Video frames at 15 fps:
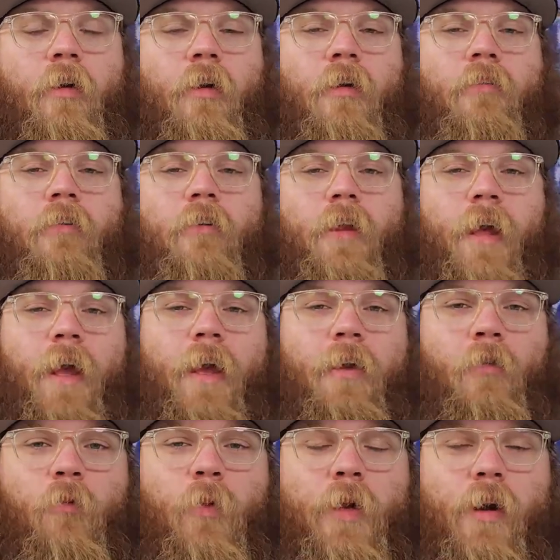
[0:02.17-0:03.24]
And today
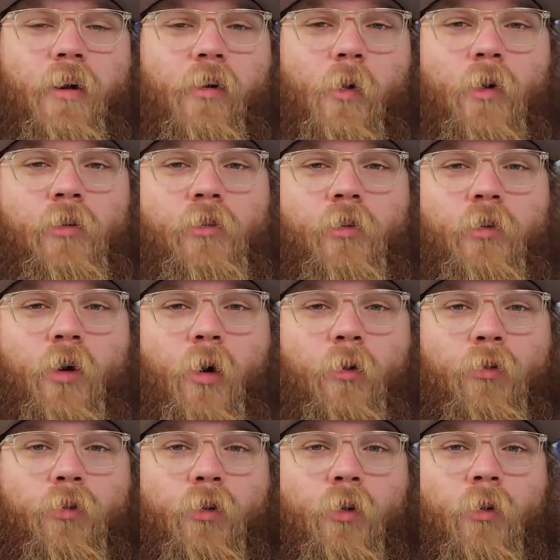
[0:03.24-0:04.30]
we are going to go
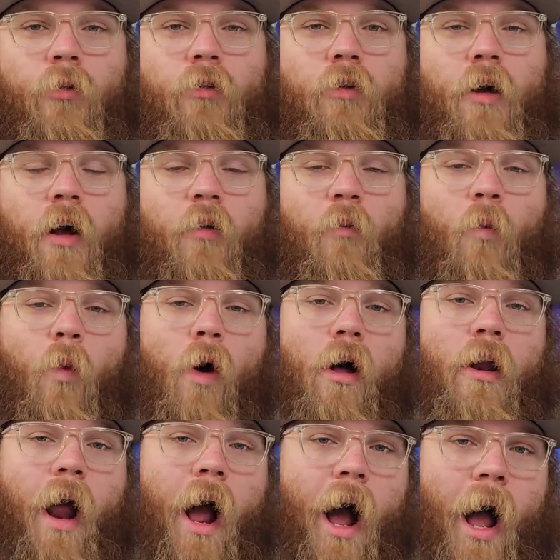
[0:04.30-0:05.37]
through on
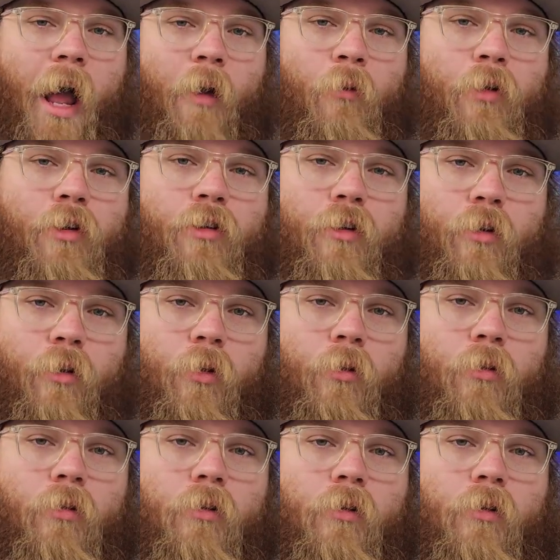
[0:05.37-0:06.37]
what I would do